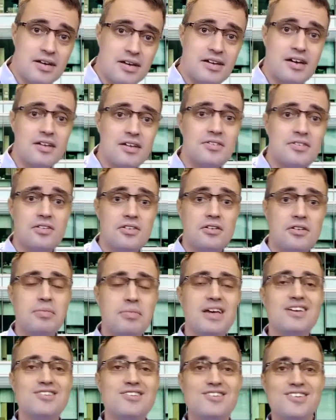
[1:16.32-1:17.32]
cancer
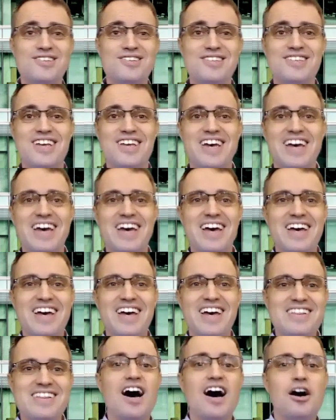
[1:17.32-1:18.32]
patients,
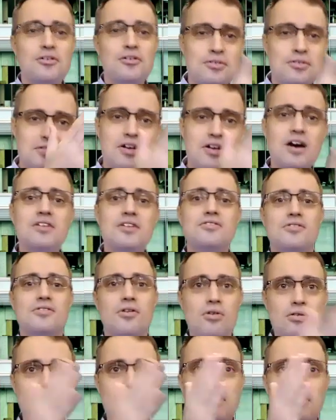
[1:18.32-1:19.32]
they are not
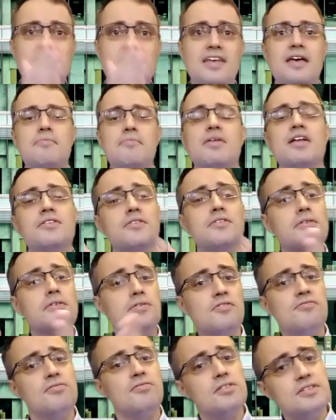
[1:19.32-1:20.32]
all the same. And so
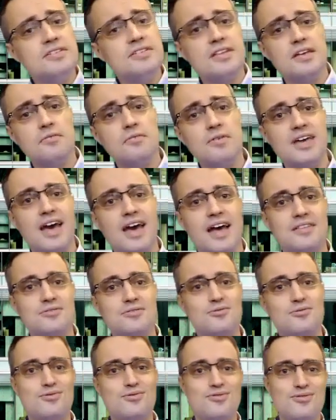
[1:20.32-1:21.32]
the first thing we had
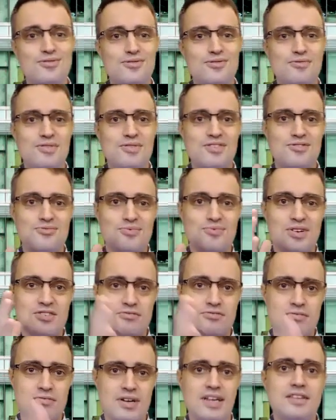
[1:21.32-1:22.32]
to do was
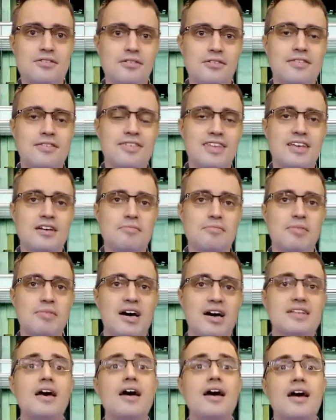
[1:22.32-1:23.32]
really to think
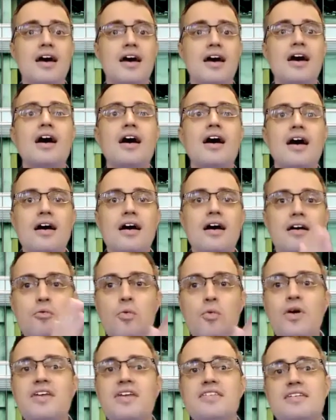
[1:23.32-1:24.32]
about,
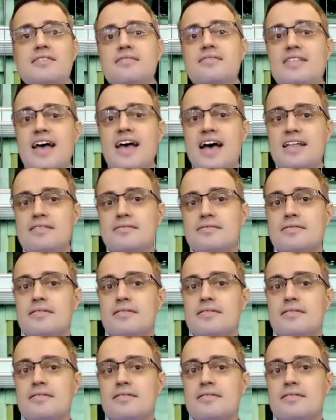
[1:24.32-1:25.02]
within that